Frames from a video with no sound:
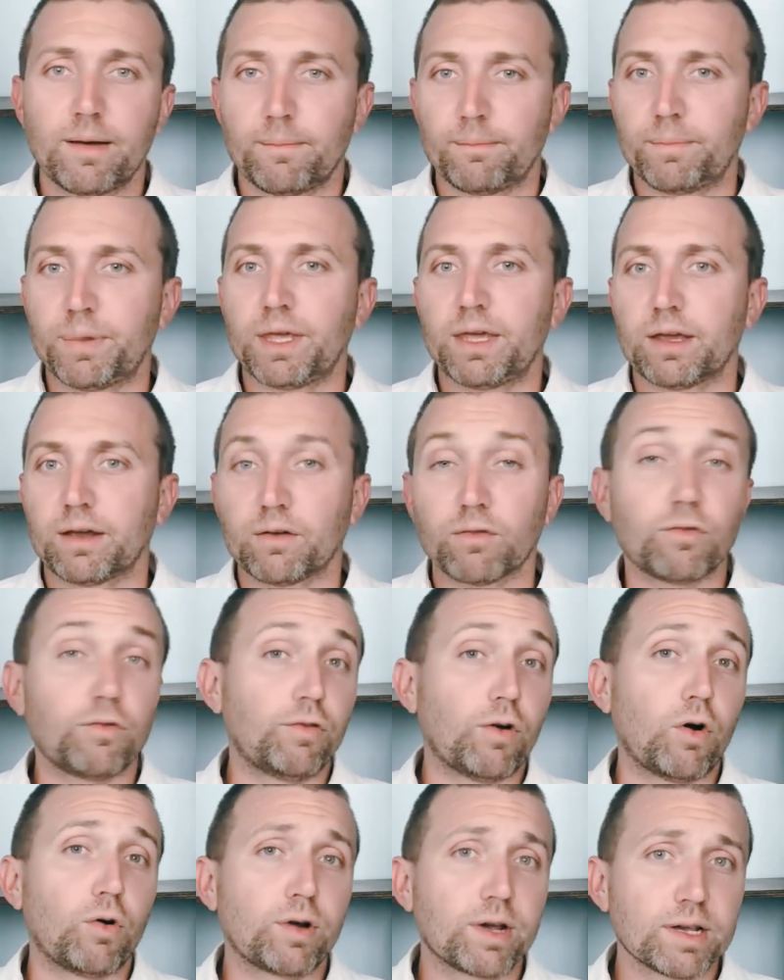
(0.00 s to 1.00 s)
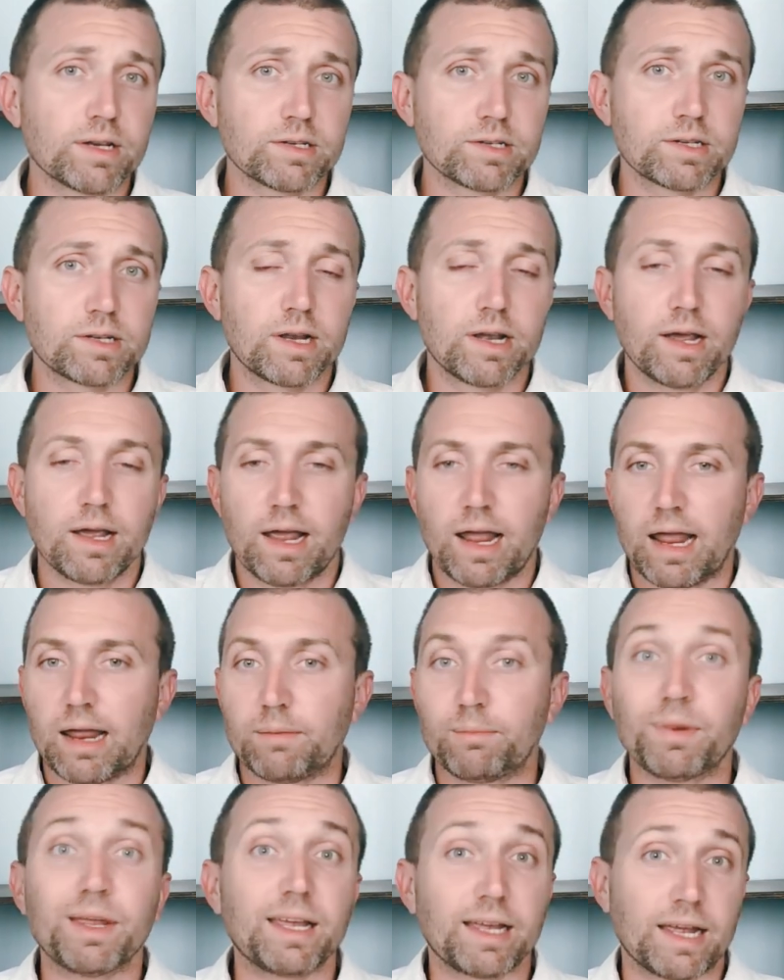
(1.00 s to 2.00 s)
being focused,
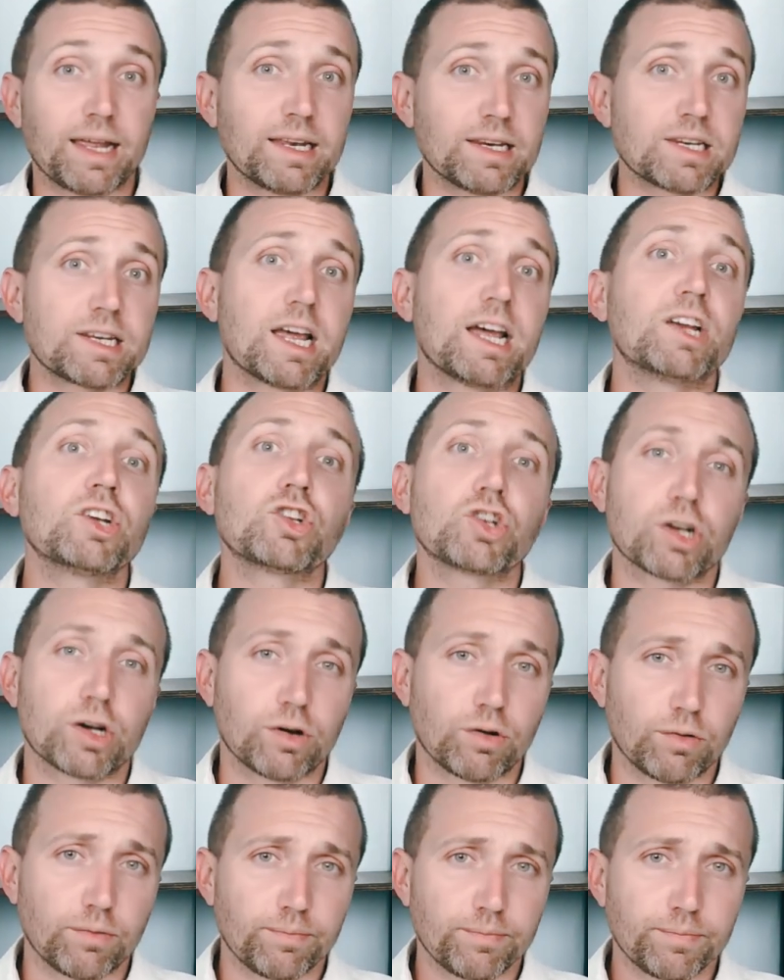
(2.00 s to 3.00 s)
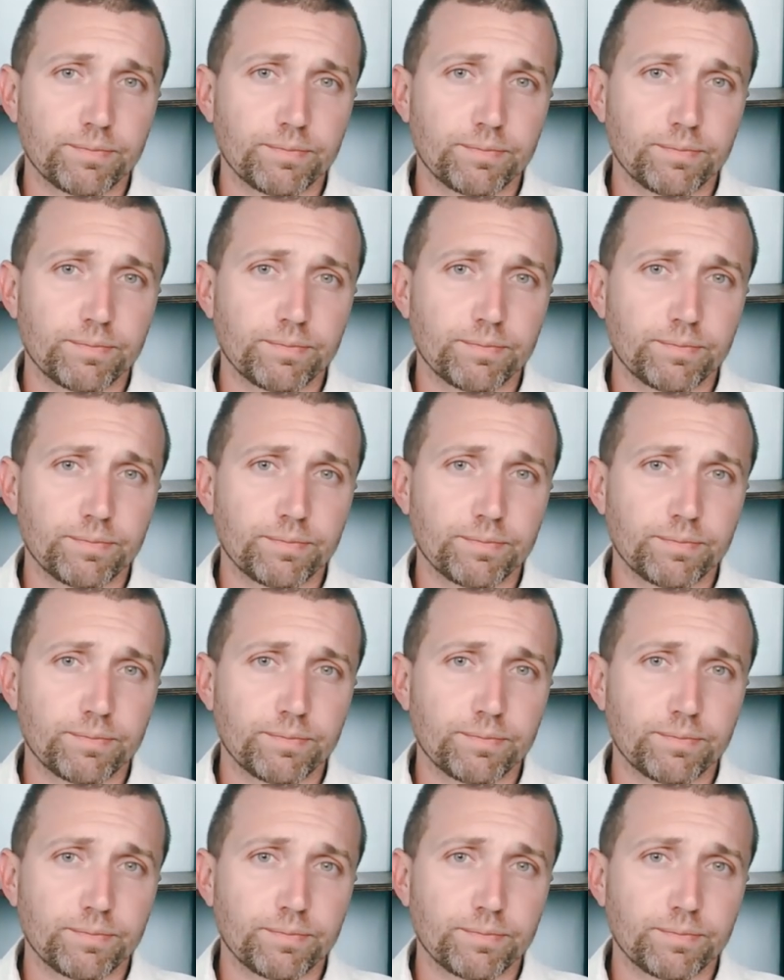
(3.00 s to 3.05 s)
and being intentional.